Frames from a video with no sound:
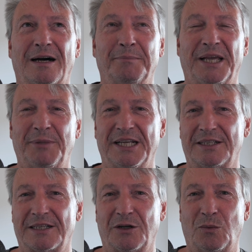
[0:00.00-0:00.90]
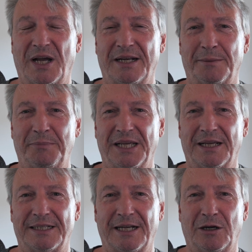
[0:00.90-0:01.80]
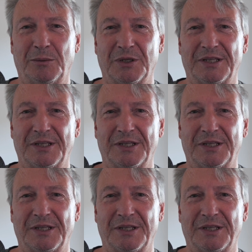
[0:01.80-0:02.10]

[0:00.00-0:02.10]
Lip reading: Maybe it's going to wind up being a terrible